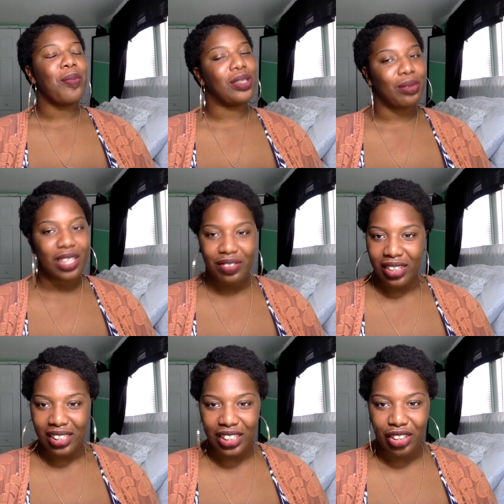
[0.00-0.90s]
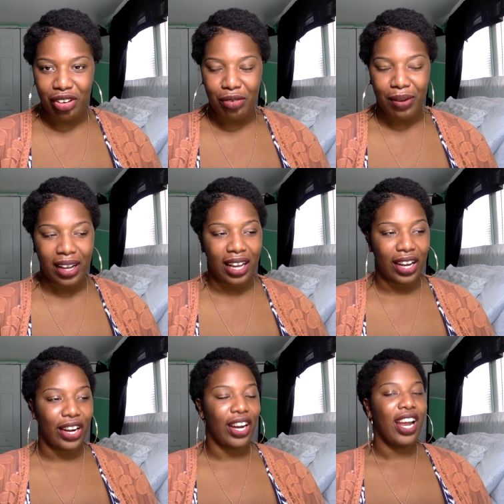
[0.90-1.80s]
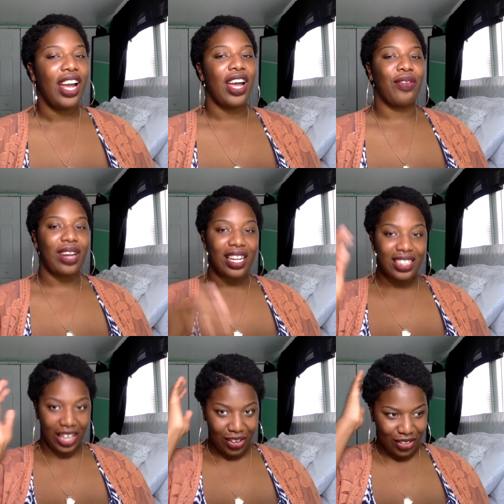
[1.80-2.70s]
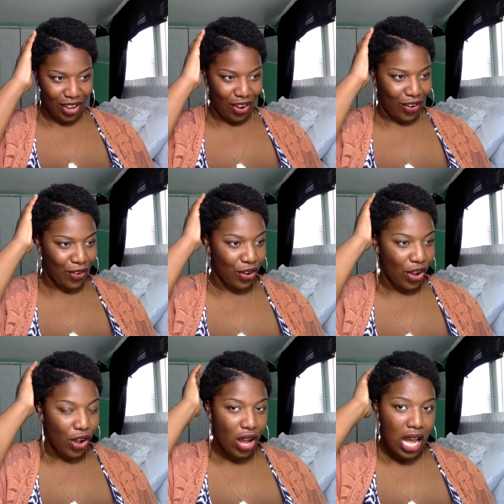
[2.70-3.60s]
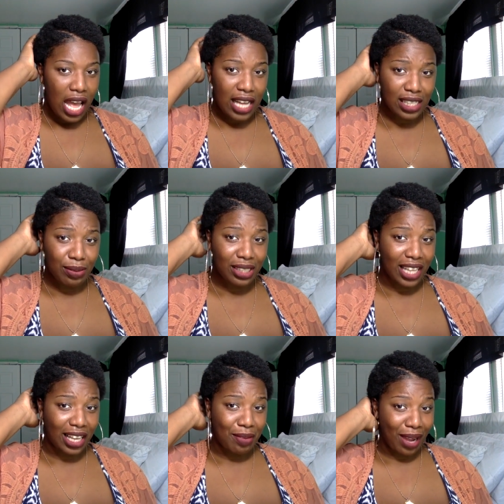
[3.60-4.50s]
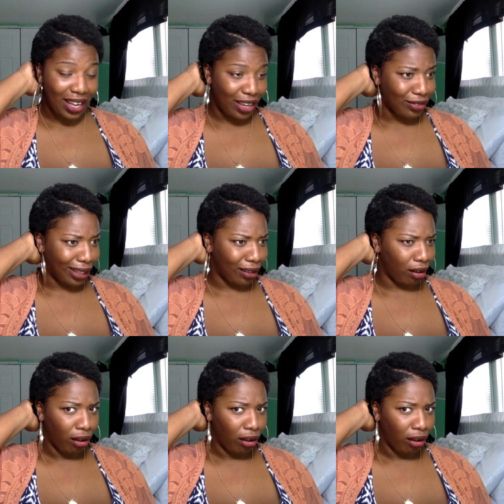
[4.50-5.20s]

put some leave-in conditioner in my hair, and when I tell y'all, as I was styling my hair, I was like,